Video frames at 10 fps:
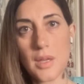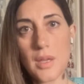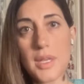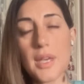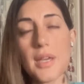
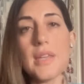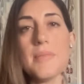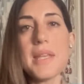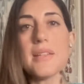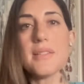Yeah, it
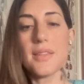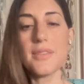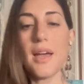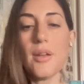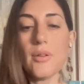means
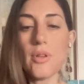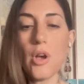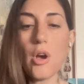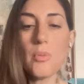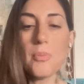that
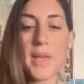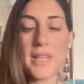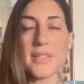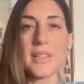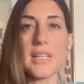
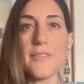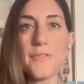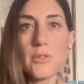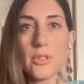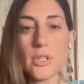basically, if
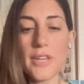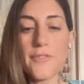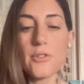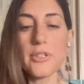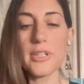you
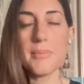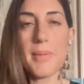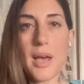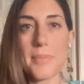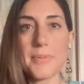look at
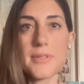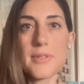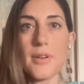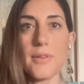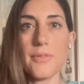maps
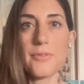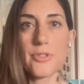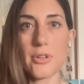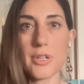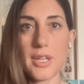of
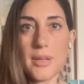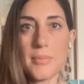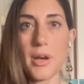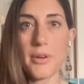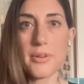Turkey,
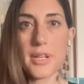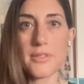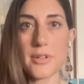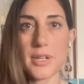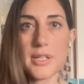modern day
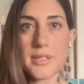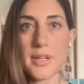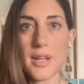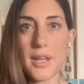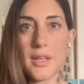Turkey
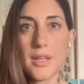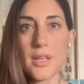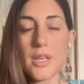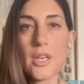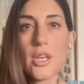today,
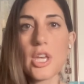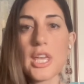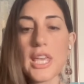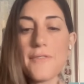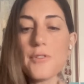
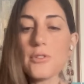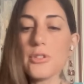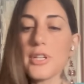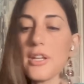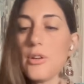if you
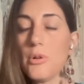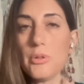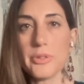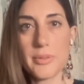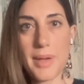look at an
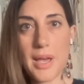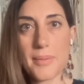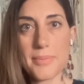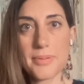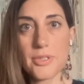older map,
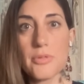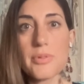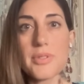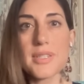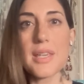you
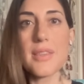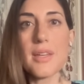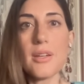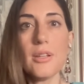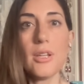will see
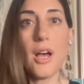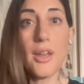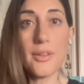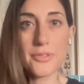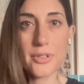that a
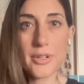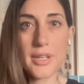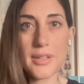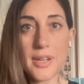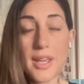lot of
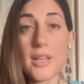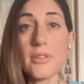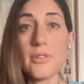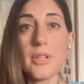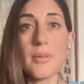Turkey today,
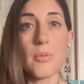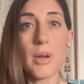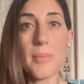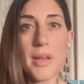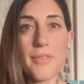including
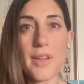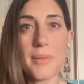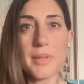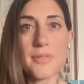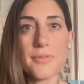where my
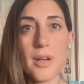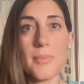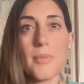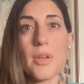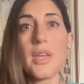family's
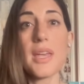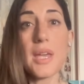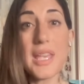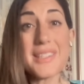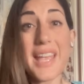from,
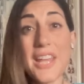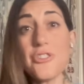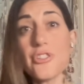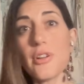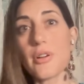is
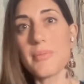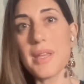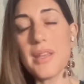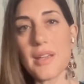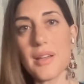ancient
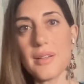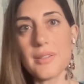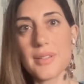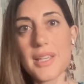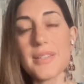Armenia,
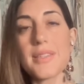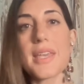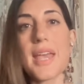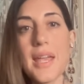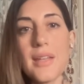is the
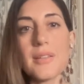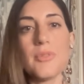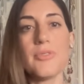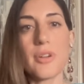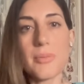kingdom
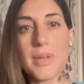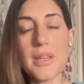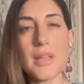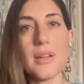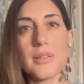of
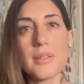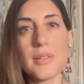Armenia.